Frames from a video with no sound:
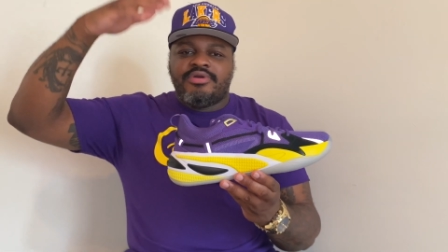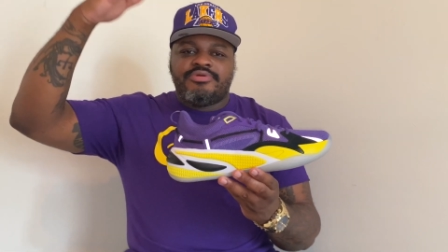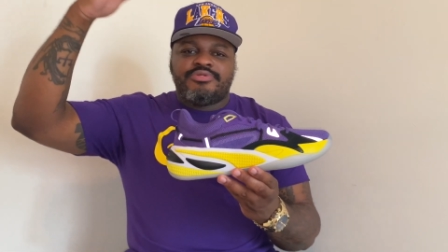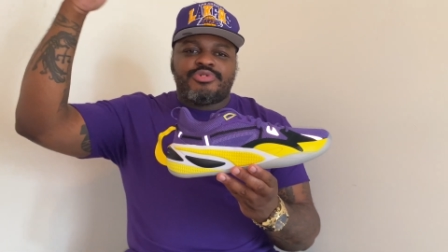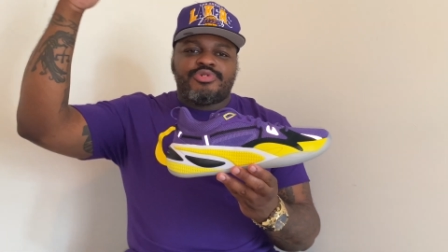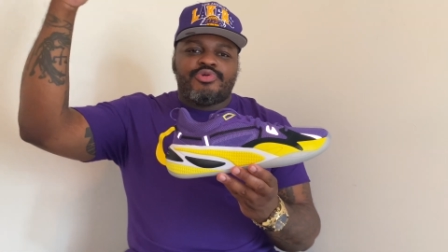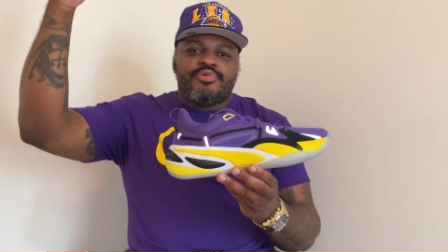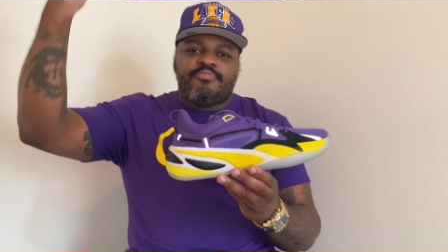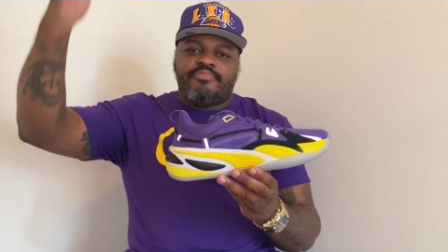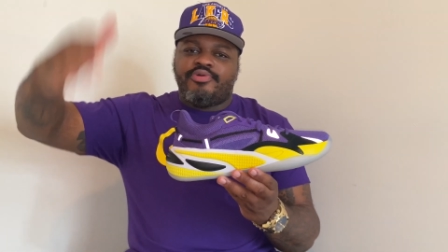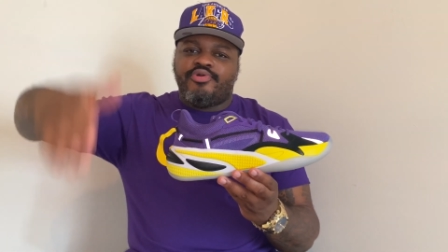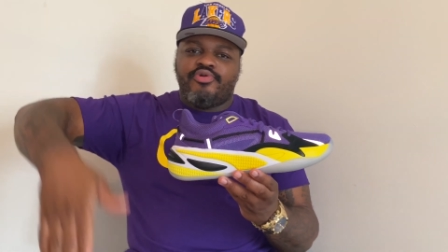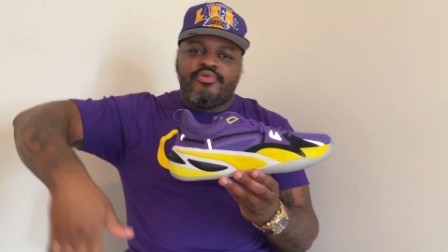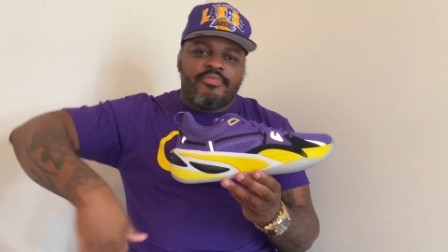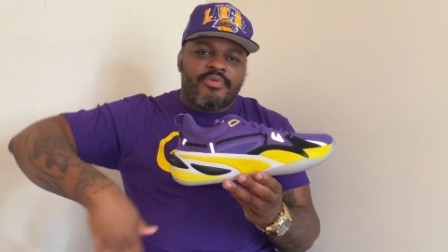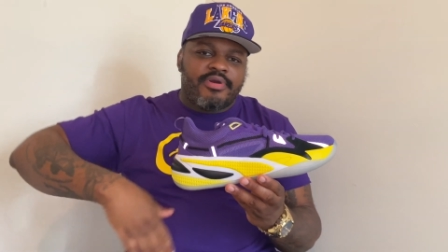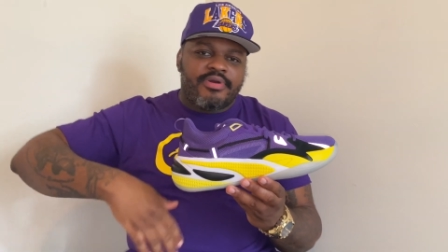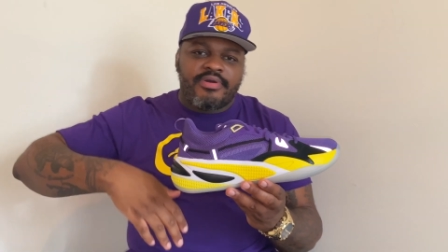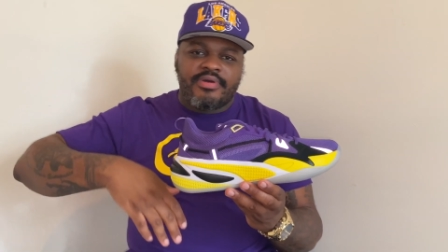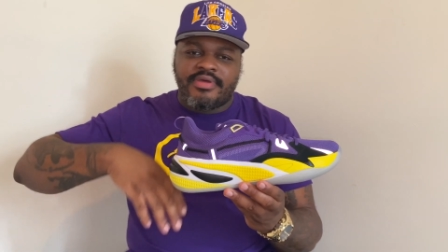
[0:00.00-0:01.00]
to
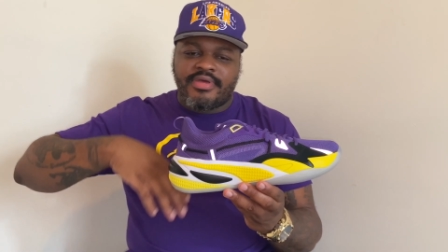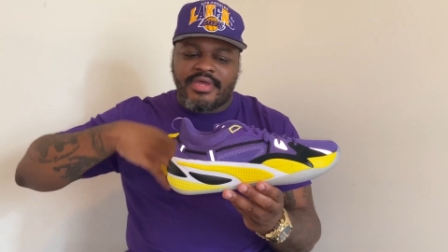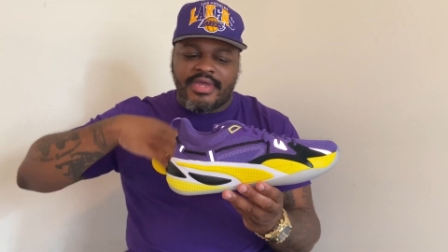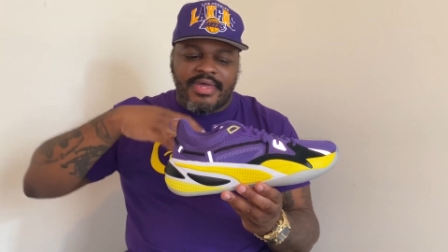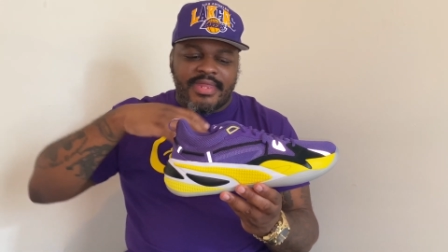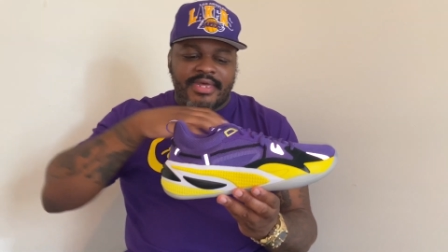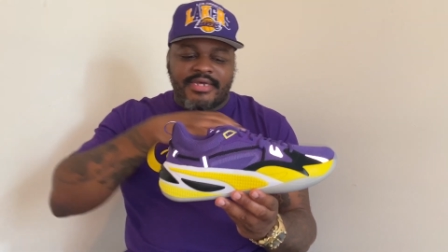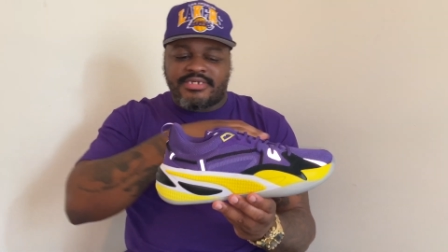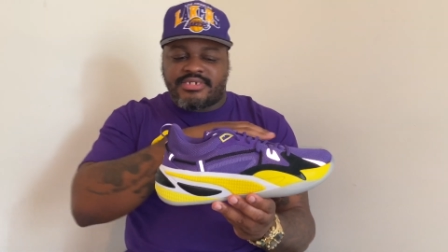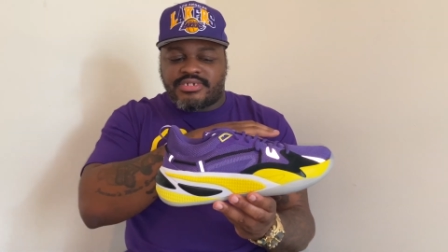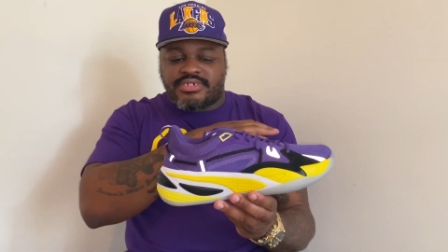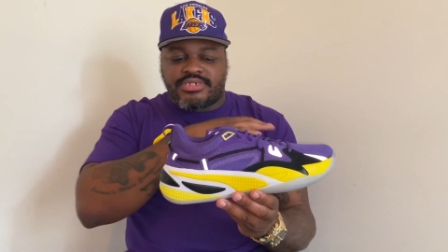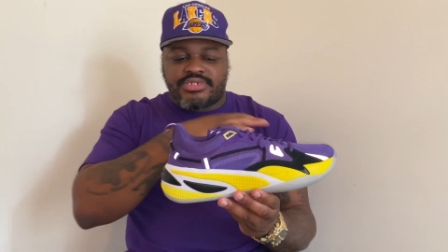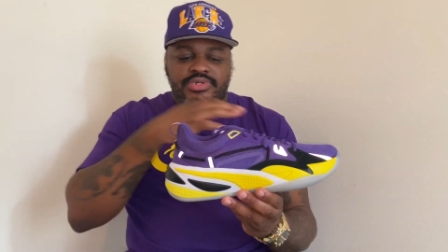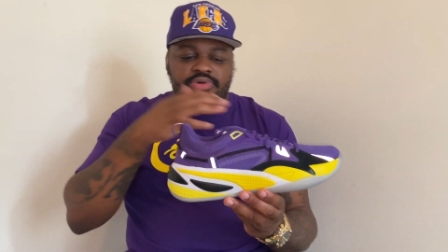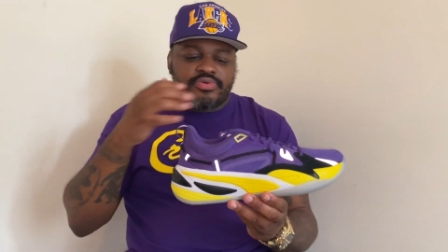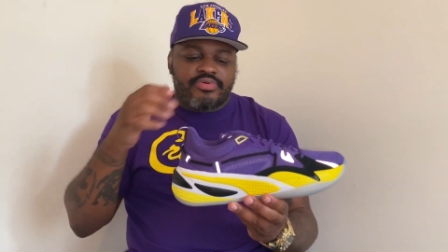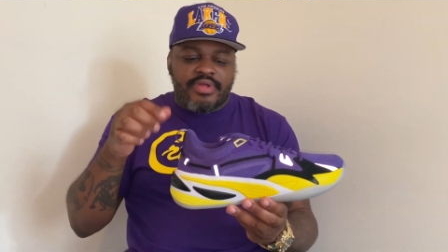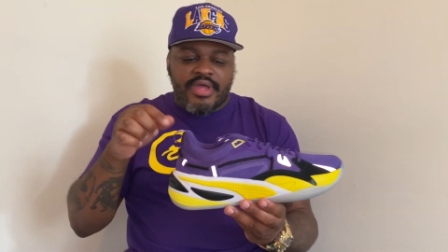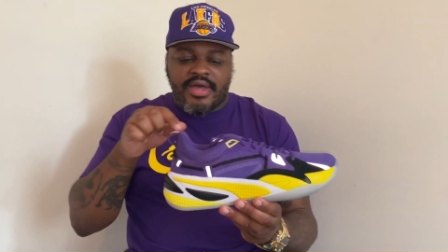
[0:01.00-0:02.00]
Puma. It has just
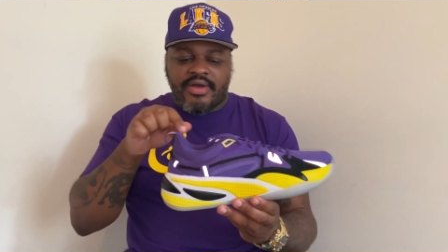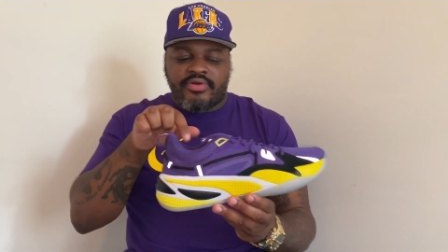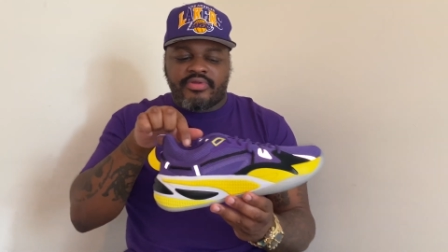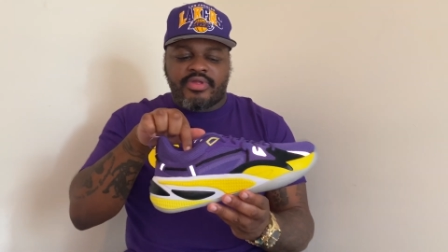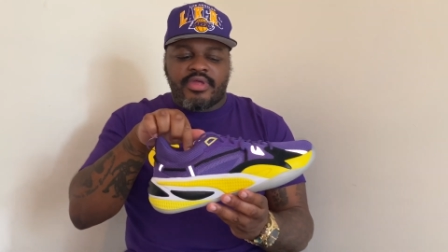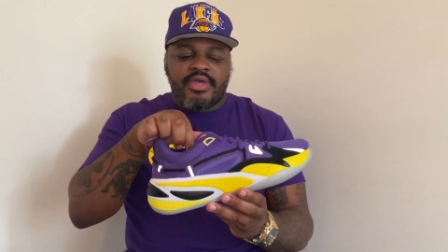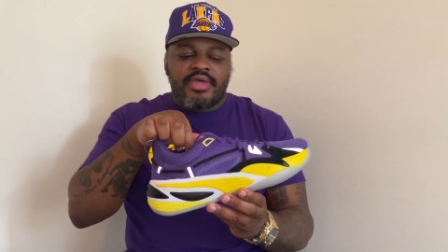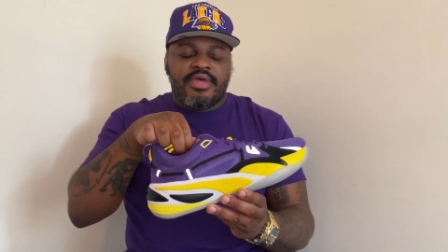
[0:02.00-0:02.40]
sold out.